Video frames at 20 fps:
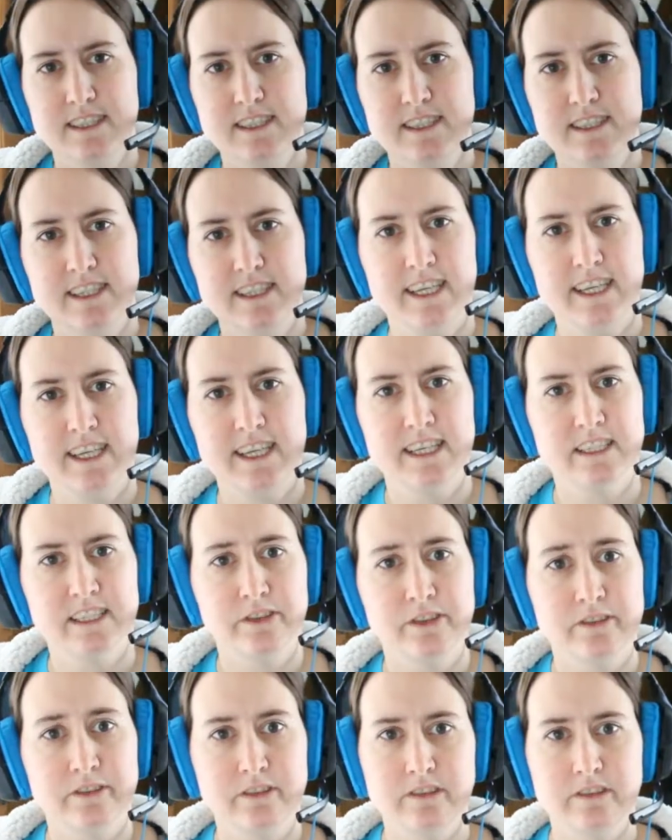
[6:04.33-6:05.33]

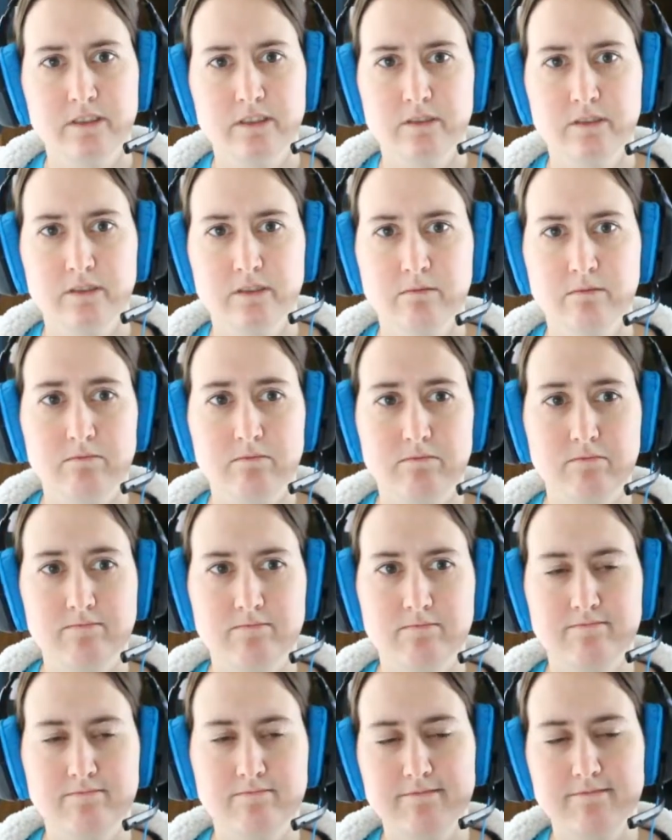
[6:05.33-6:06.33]
And
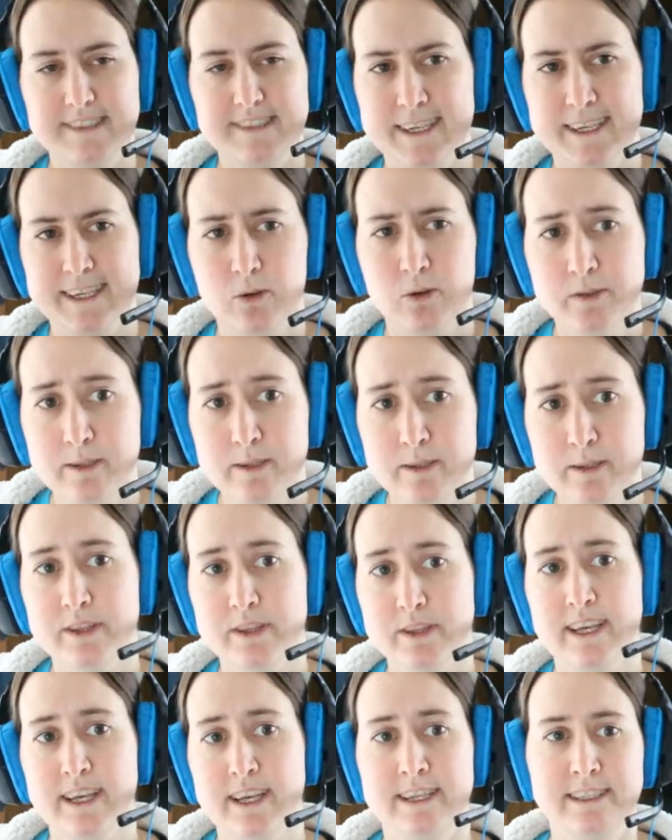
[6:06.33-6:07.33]
I only put
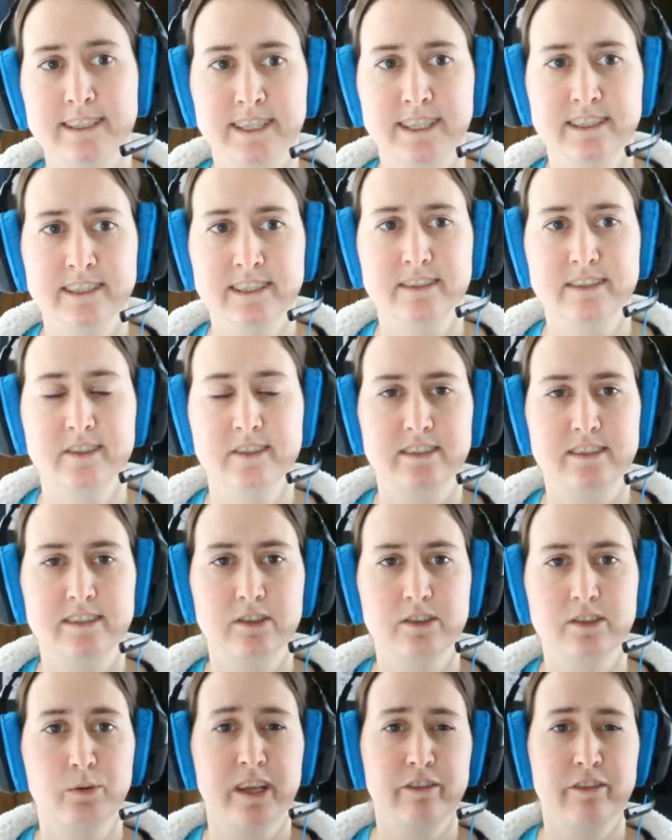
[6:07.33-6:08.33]
that in yesterday,
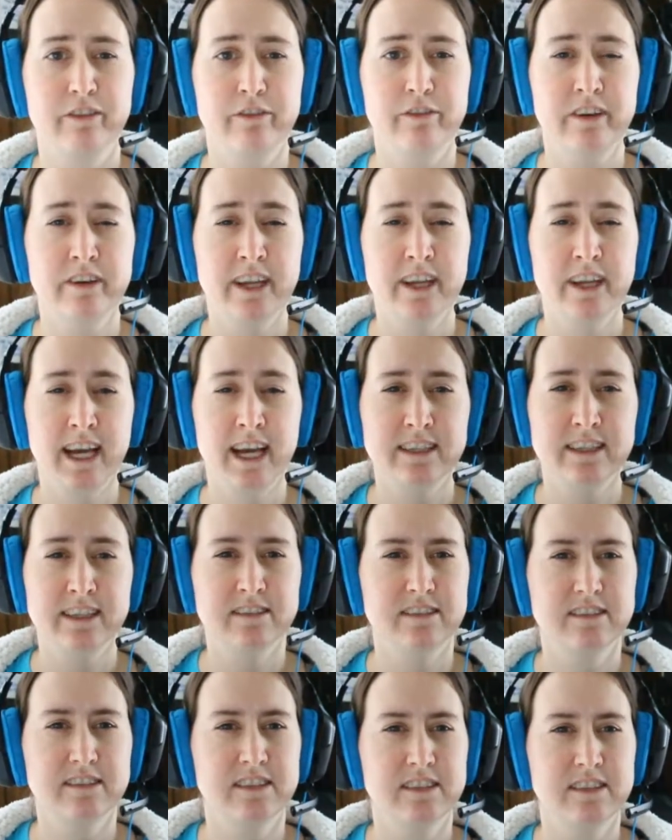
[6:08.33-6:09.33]
so we have not
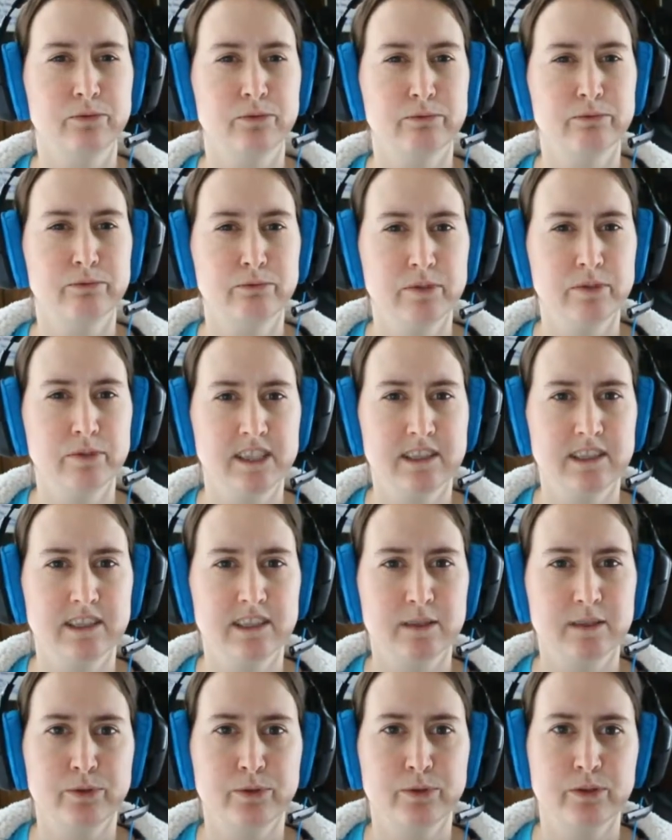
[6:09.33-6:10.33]
seen a real
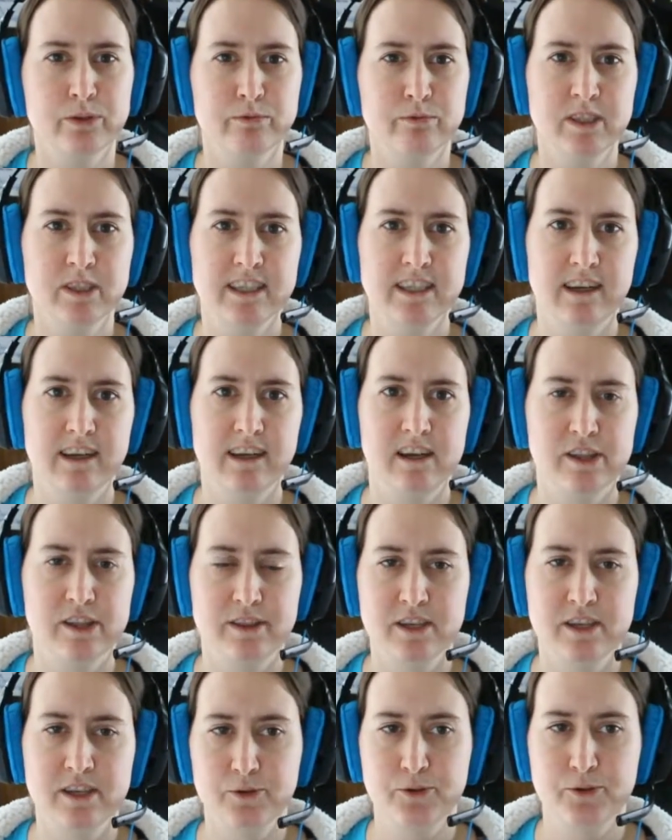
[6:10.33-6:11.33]
improvement on
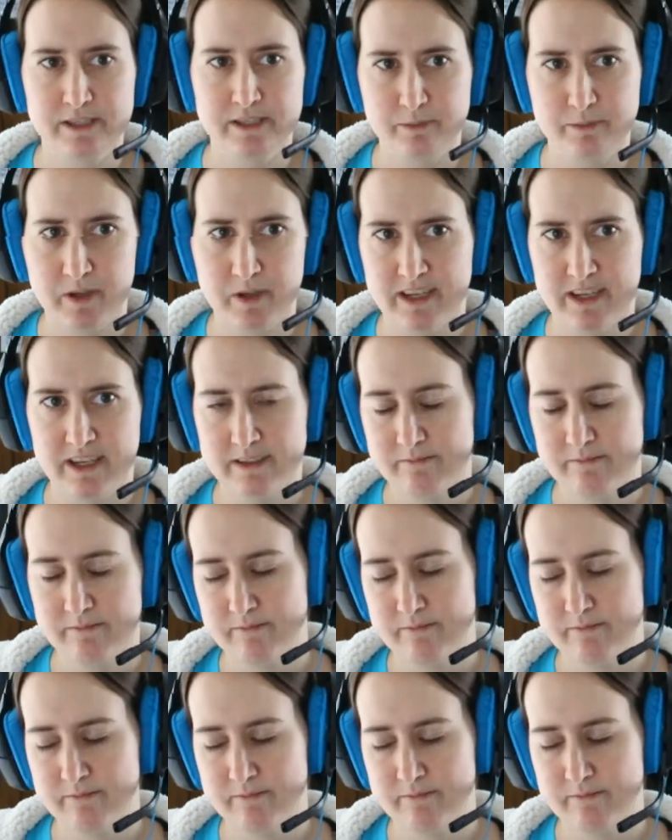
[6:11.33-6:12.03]
the green spot,